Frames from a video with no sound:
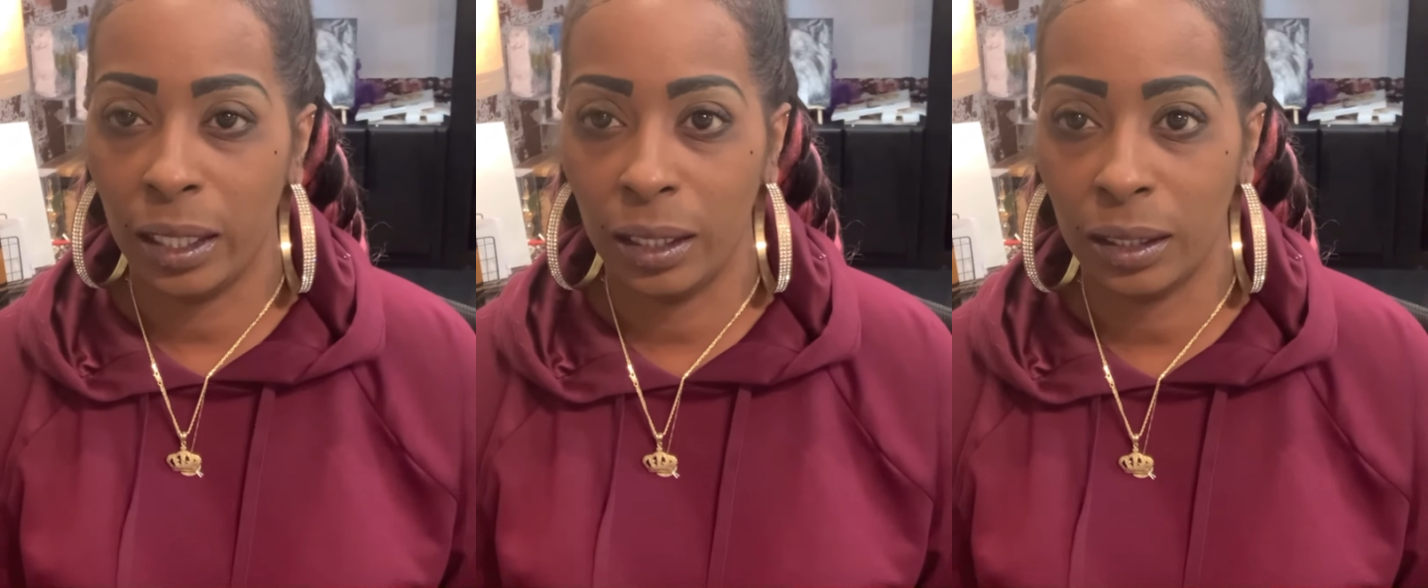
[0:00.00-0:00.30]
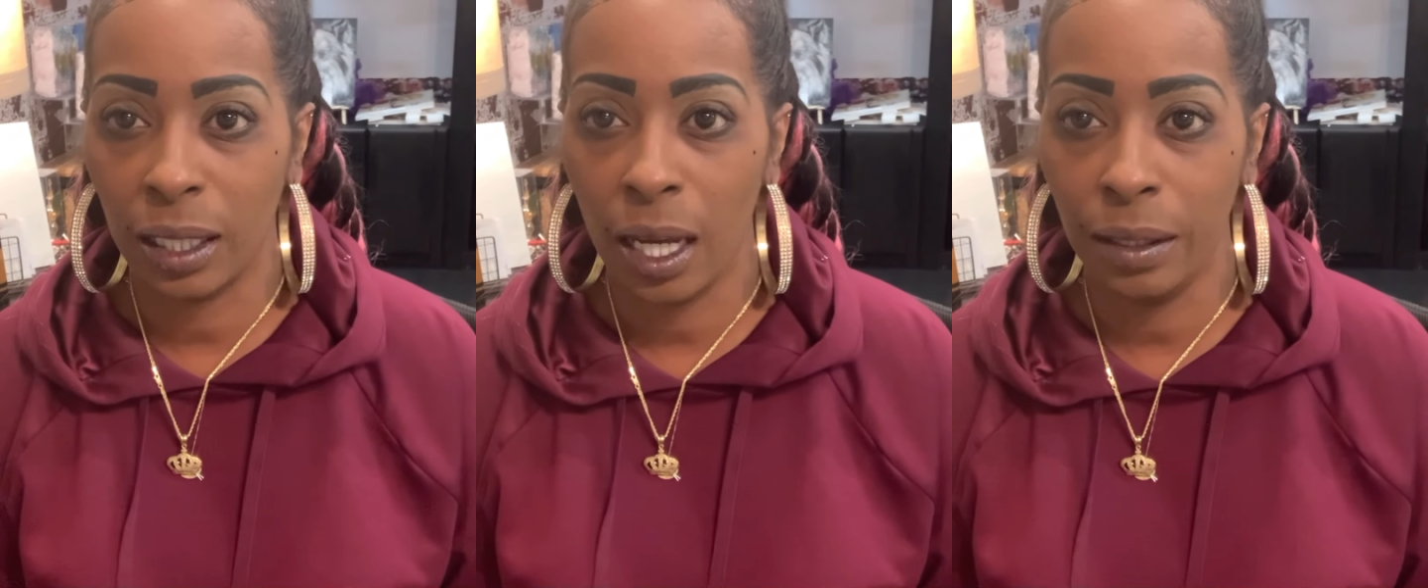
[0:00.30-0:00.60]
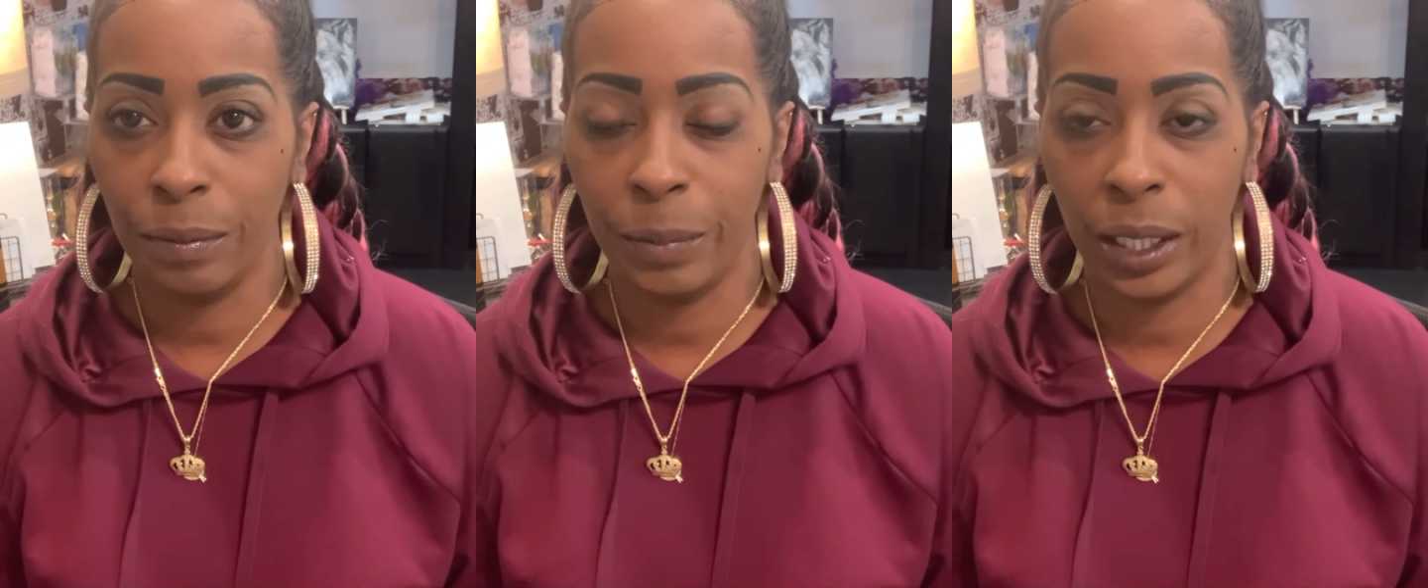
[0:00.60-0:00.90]
It's kind
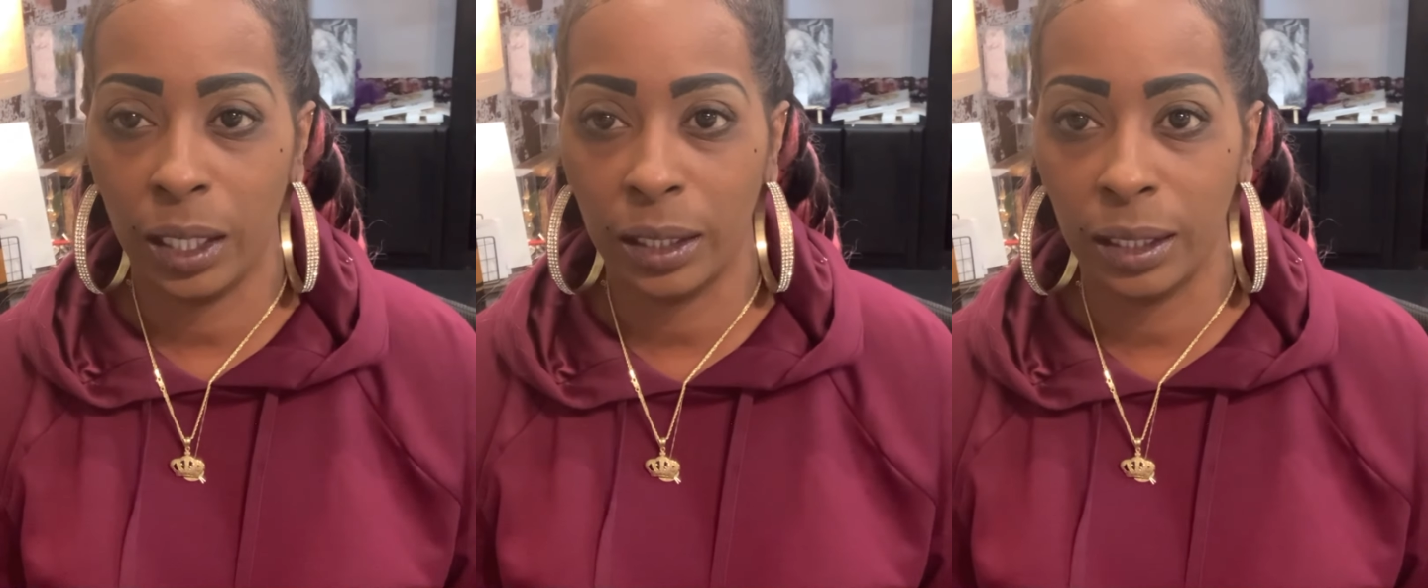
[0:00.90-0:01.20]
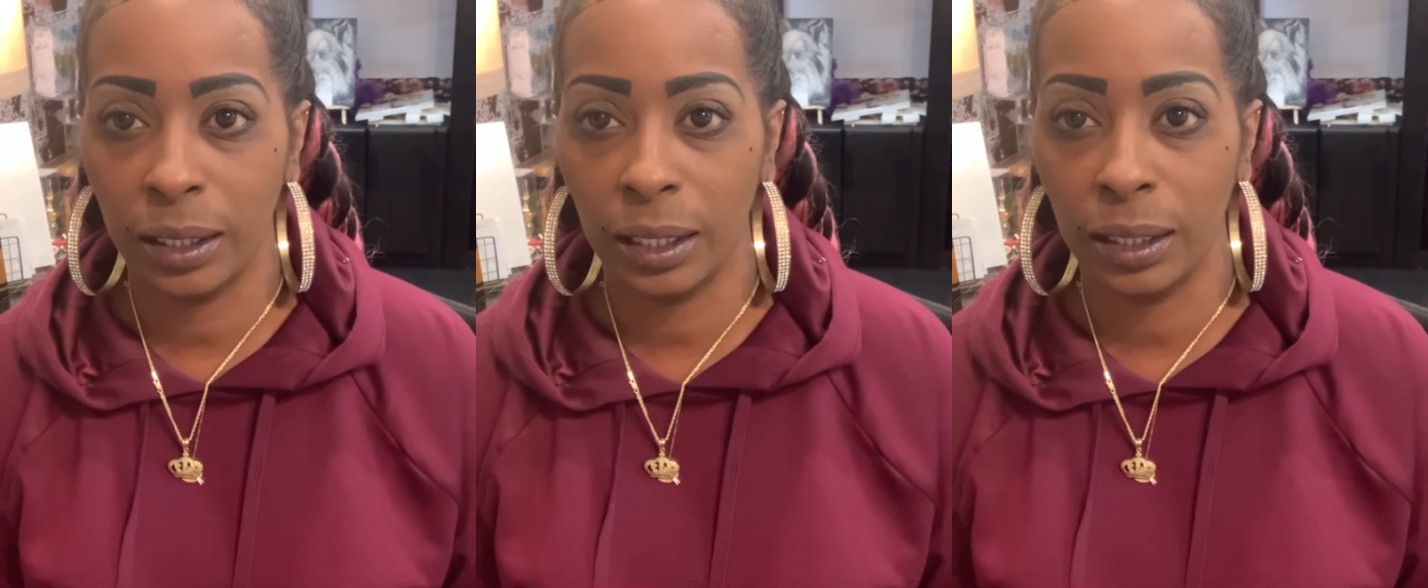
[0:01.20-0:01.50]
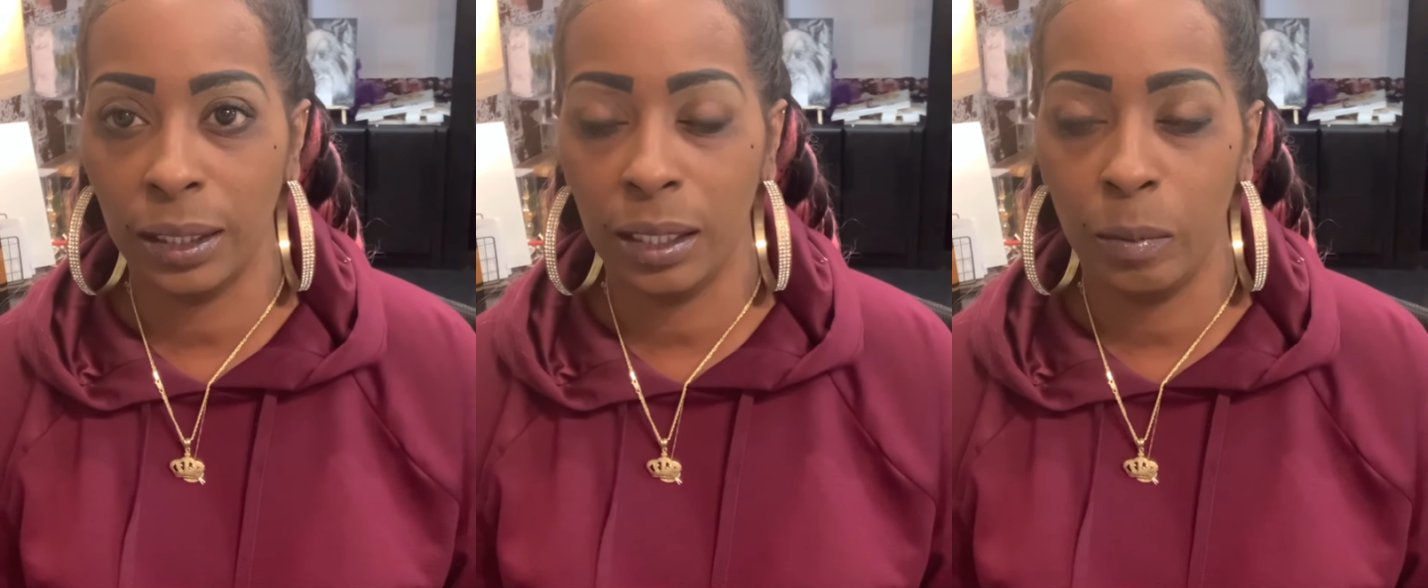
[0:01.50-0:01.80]
of big. It's a
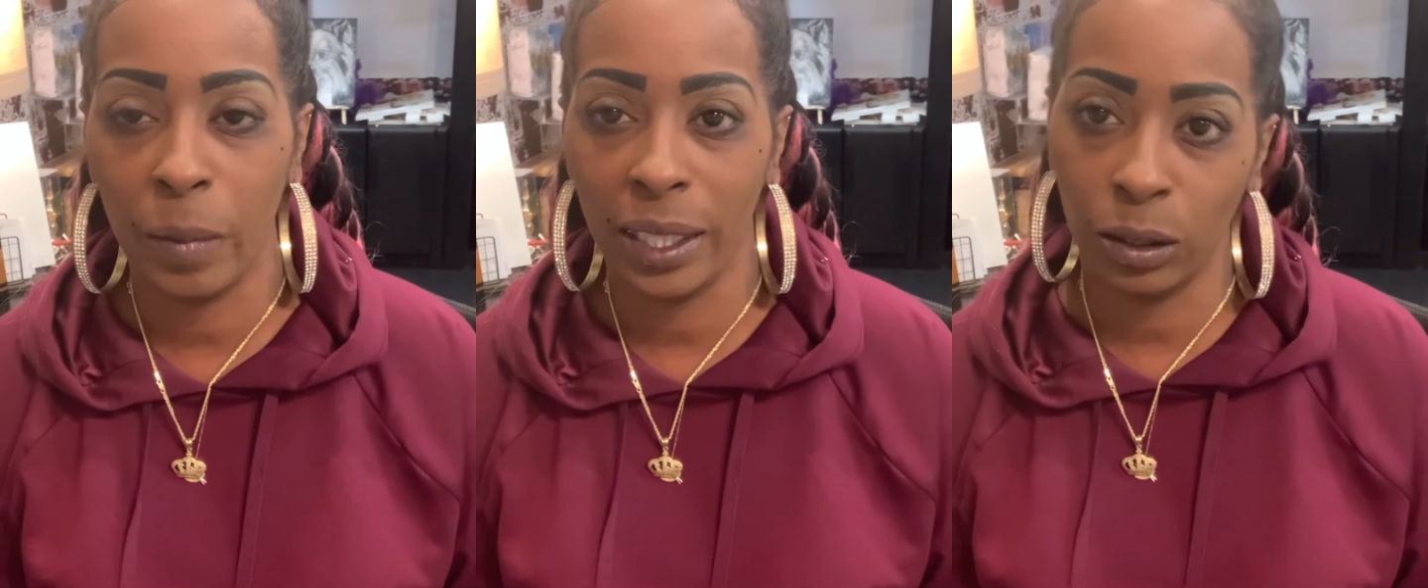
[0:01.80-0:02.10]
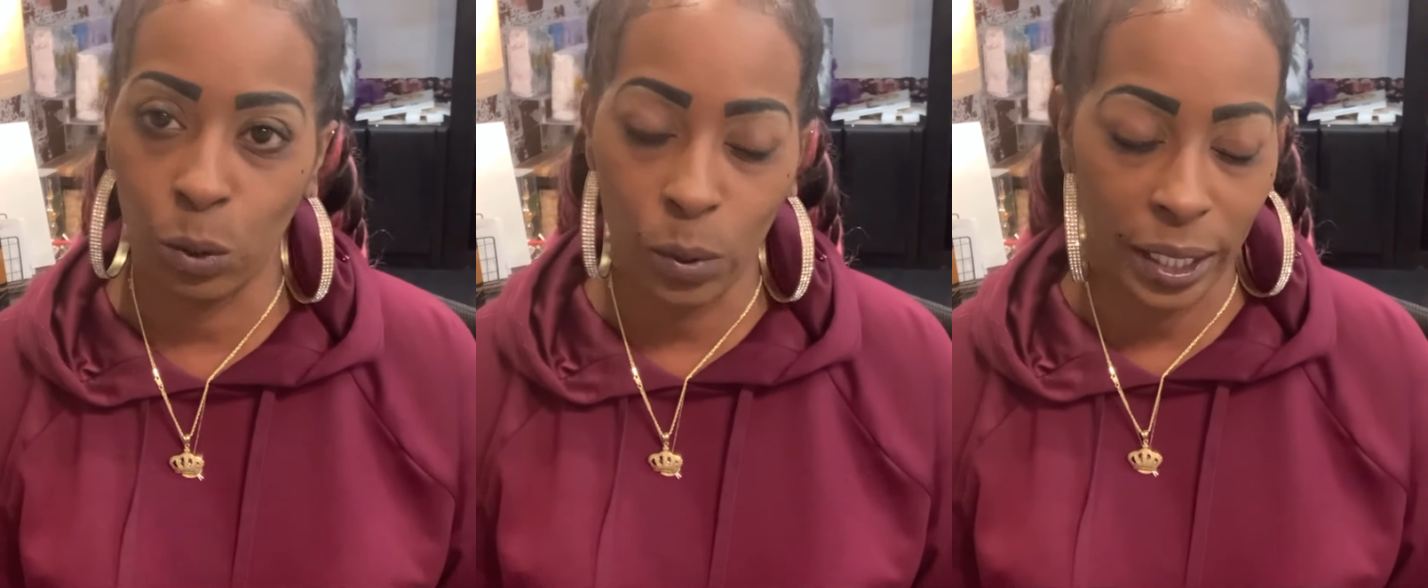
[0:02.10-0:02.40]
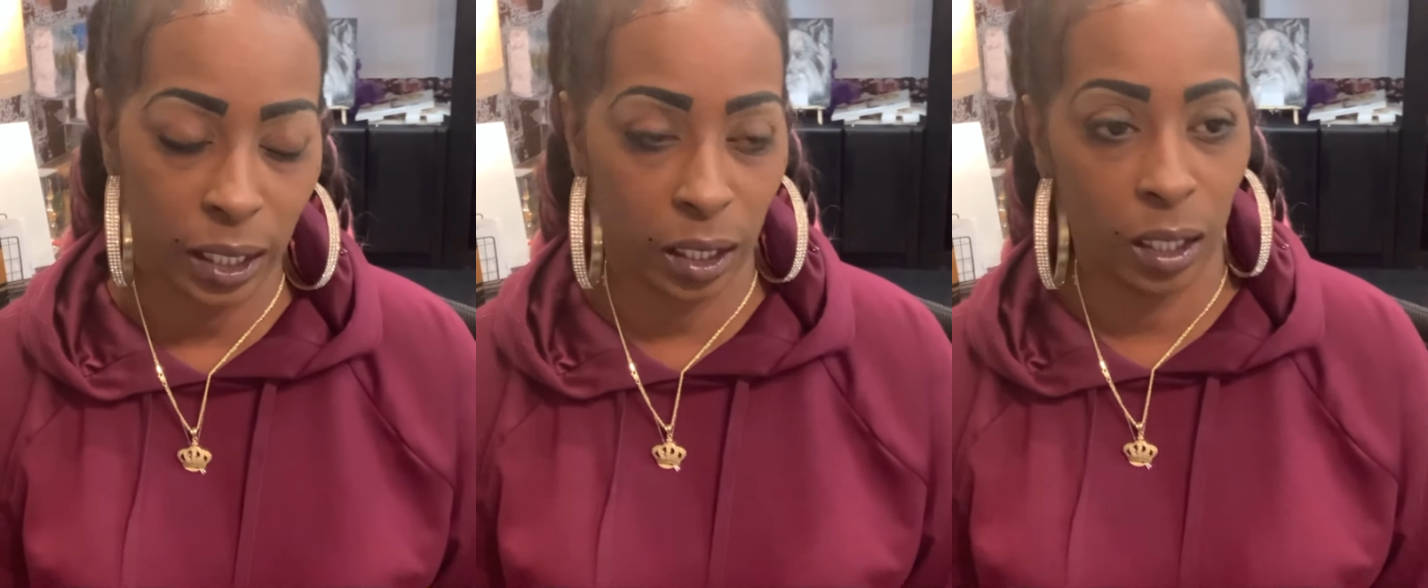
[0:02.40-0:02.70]
16 by
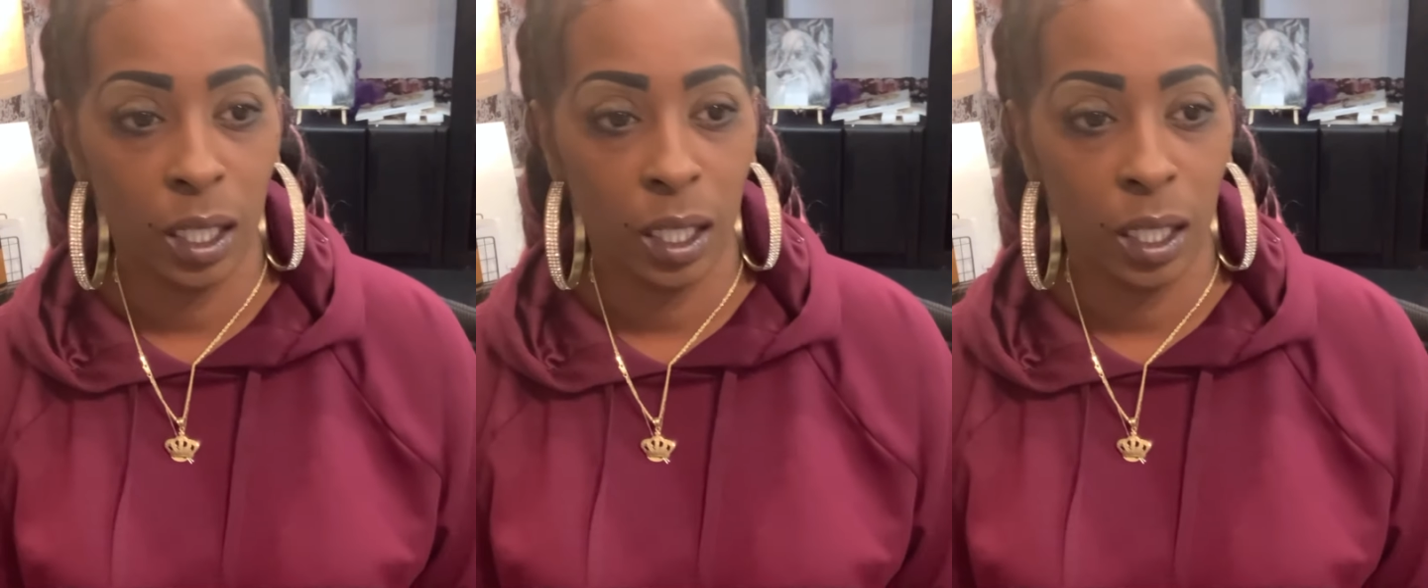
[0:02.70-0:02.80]
20.